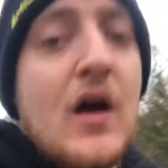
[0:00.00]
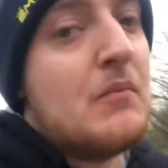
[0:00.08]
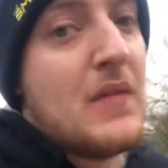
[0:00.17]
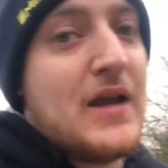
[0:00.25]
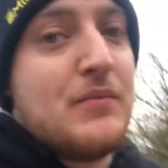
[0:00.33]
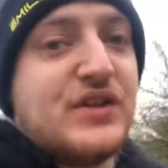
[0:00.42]

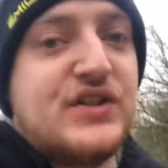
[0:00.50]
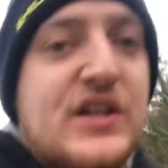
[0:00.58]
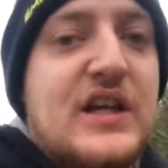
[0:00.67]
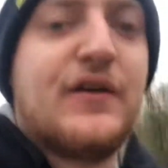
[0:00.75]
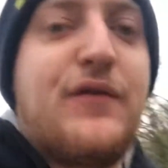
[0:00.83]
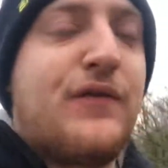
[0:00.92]
Maybe
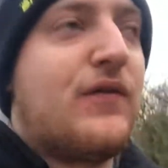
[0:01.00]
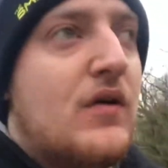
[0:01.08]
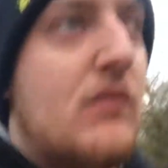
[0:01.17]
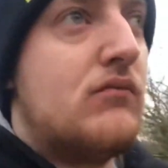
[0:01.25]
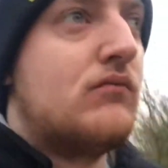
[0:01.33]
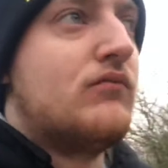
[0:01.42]
see if
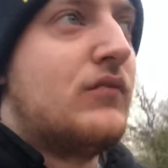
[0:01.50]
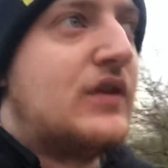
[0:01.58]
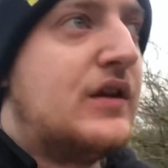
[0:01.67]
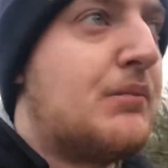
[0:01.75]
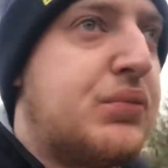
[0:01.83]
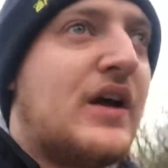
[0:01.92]

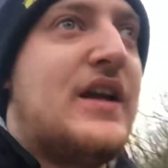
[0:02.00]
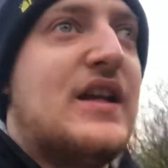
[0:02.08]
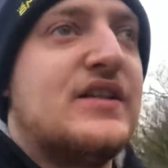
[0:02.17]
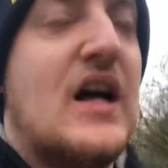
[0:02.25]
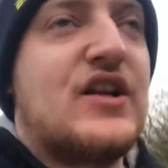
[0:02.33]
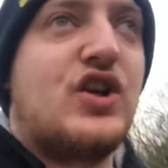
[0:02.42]
the blade
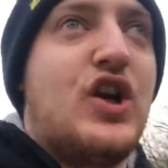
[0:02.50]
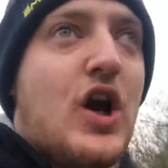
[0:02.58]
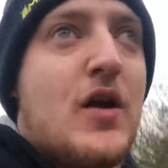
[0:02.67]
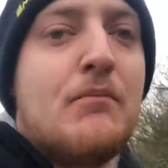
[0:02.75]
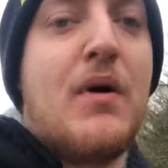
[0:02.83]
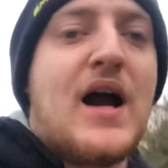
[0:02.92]
is actually
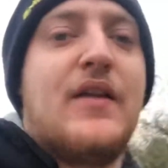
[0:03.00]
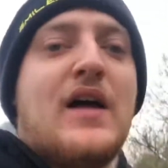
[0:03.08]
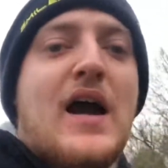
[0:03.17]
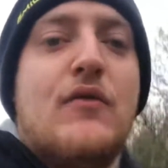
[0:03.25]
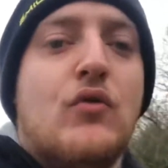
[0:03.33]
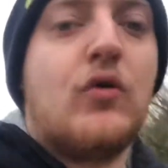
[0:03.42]
going back
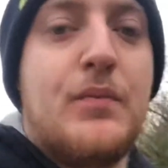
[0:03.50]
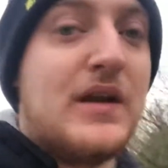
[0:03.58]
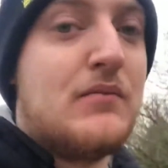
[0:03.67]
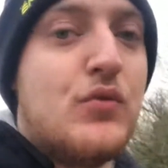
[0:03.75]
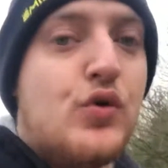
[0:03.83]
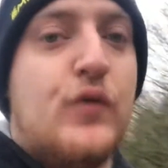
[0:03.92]
there or
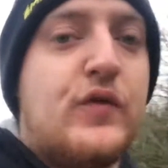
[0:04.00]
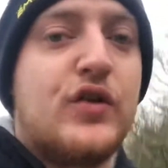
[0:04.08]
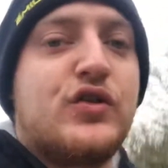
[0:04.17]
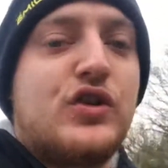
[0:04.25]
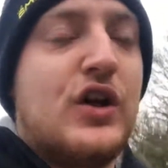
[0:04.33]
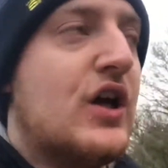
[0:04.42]
being moved
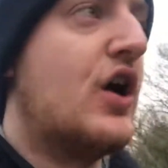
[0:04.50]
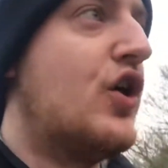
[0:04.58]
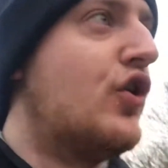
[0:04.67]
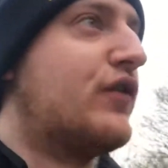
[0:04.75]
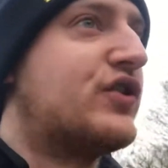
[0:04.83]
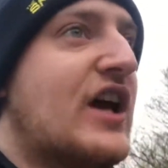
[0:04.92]
onto
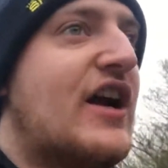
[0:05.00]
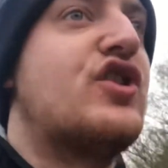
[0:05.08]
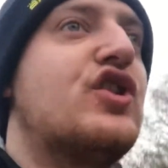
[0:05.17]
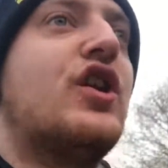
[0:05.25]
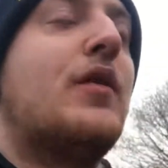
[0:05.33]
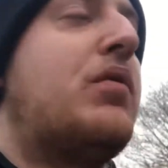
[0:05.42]
another
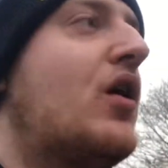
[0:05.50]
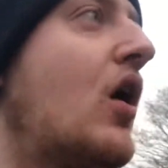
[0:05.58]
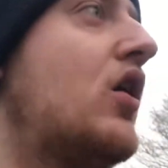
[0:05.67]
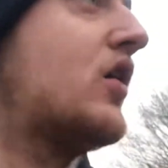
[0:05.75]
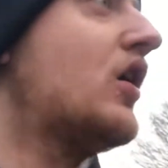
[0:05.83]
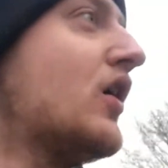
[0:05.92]
section of the
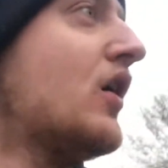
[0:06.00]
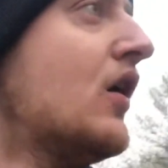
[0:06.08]
park.